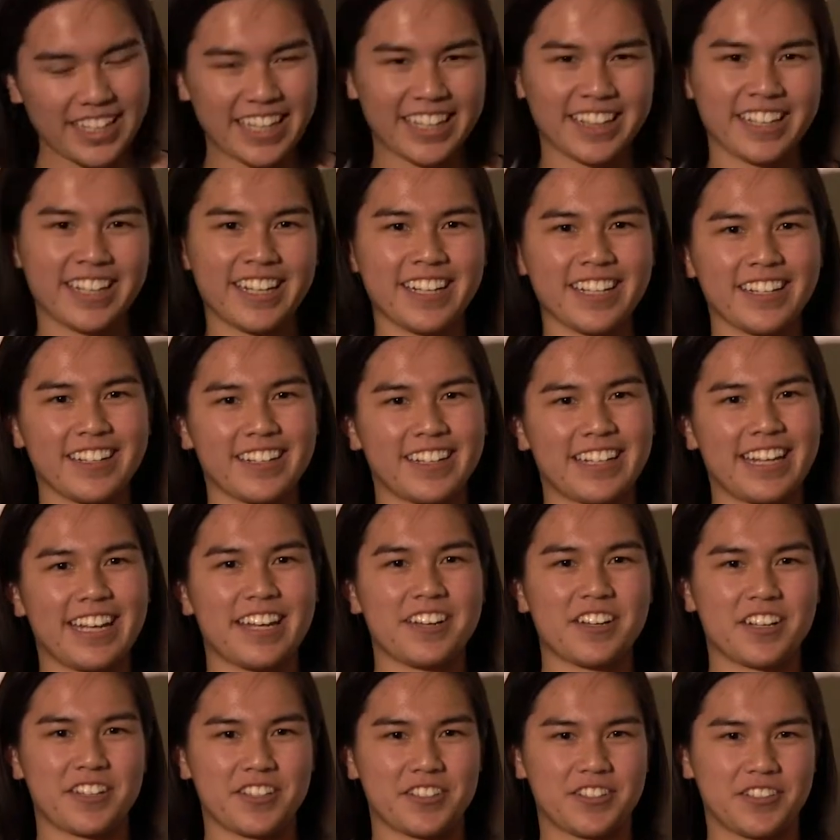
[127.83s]
at the end of the
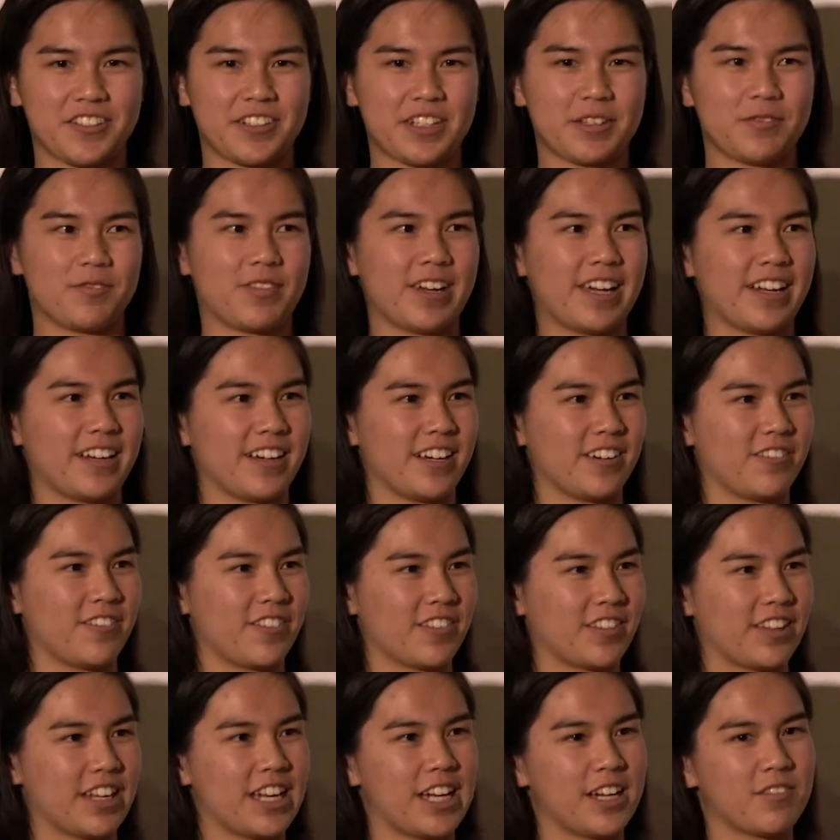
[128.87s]
day, you're doing better
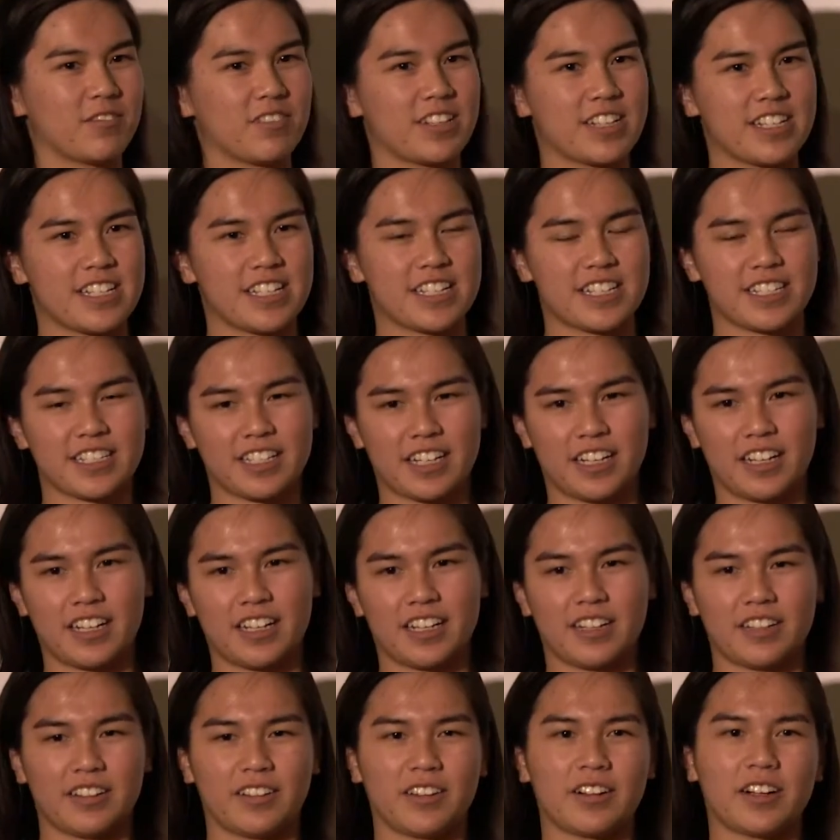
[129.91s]
for them because they're